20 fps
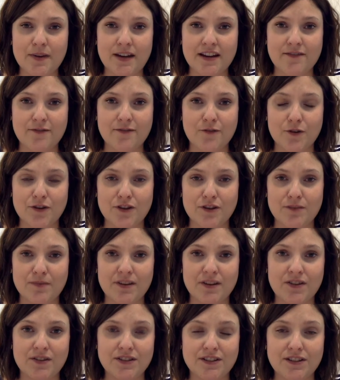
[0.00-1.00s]
week for you
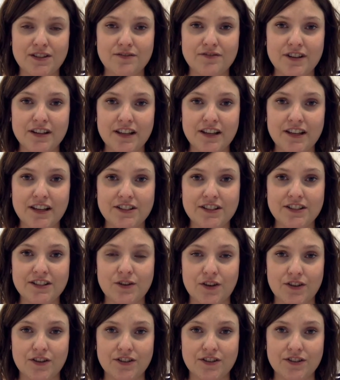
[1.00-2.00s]
because you've really just
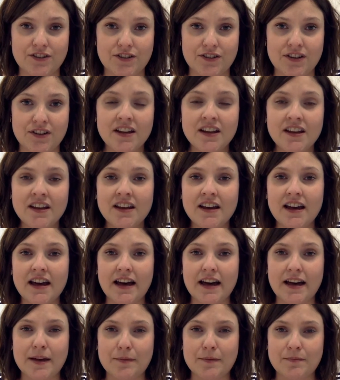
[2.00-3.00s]
got to
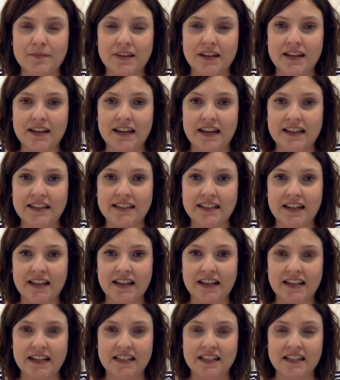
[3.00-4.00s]
get stuck
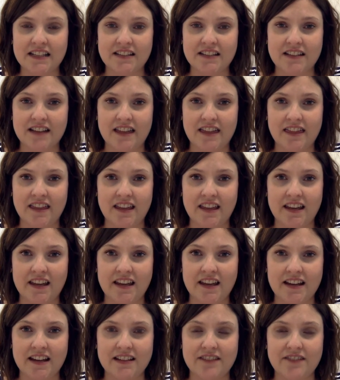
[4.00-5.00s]
into the design thinking
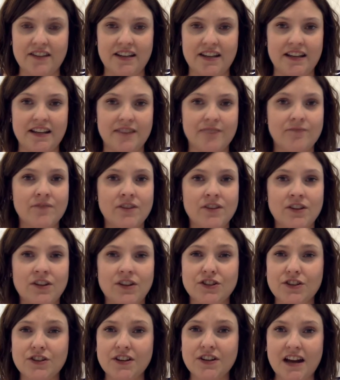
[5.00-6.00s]
activity.
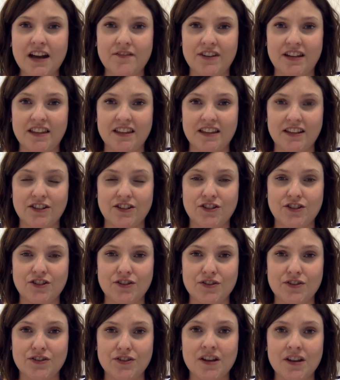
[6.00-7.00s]
You don't have anything
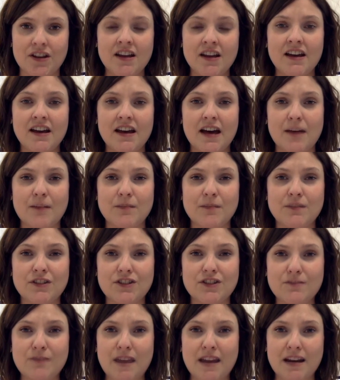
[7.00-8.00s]
due, so
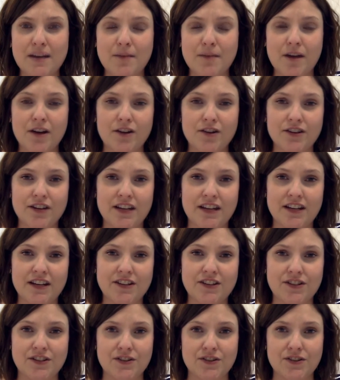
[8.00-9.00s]
do make it a priority
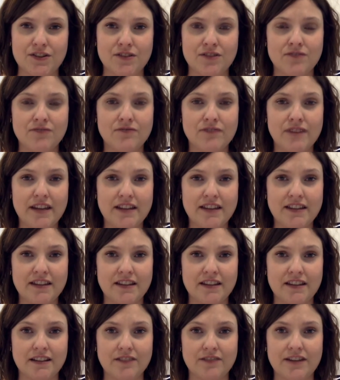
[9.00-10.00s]
to read
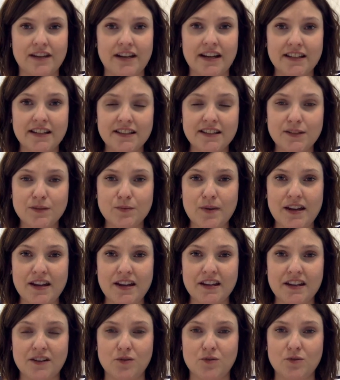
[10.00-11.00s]
the readings this
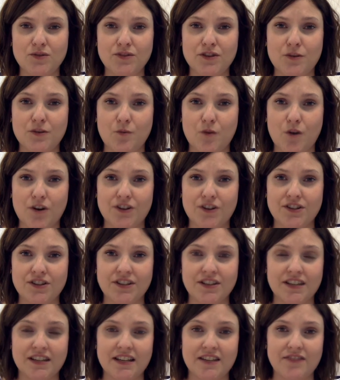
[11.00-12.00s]
week and also watch
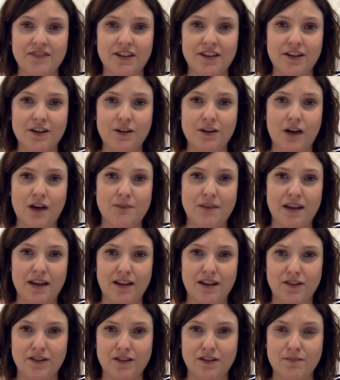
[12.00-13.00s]
the video I
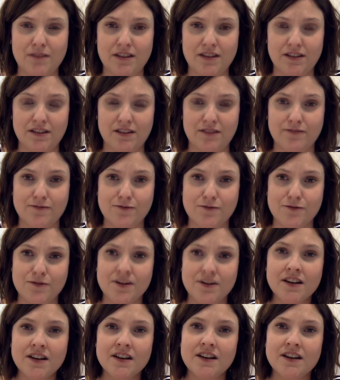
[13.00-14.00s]
made on a method for
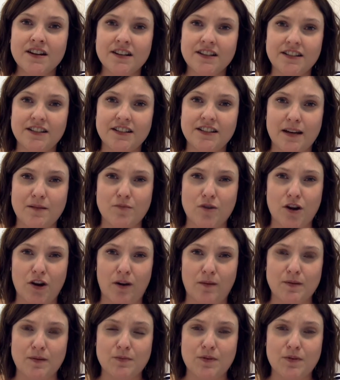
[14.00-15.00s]
designing
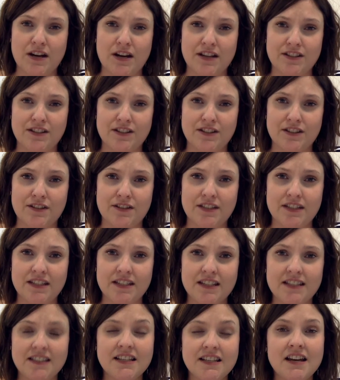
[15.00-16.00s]
programs, products and
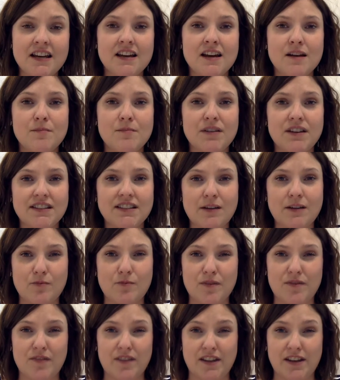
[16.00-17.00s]
services, because that will
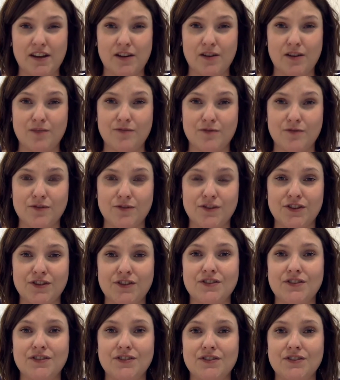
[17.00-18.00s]
be really helpful to
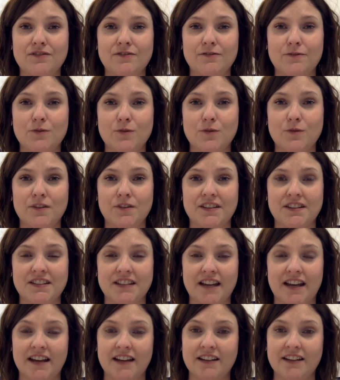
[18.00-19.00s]
you for the
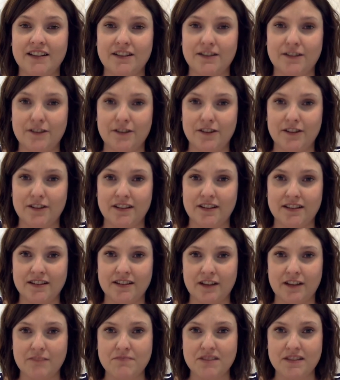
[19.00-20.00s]
second and third
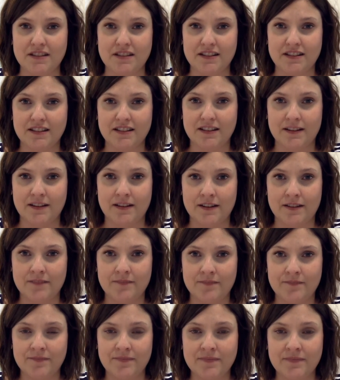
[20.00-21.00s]
assignments.
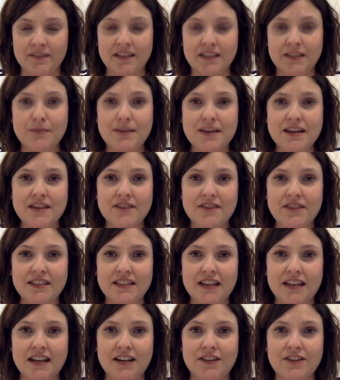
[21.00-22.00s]
Speaking of the
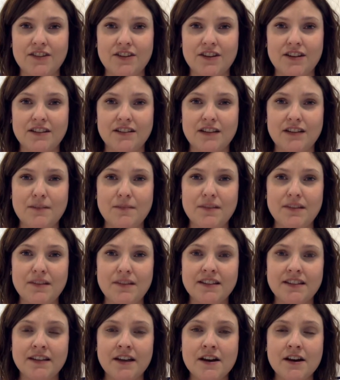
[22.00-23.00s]
second and third
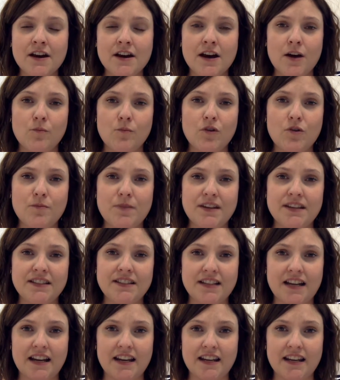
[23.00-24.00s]
assignments, we'll be
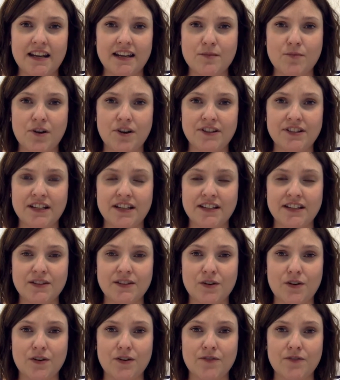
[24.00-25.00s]
starting the process
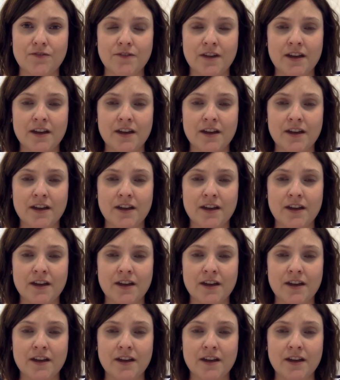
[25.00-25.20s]
of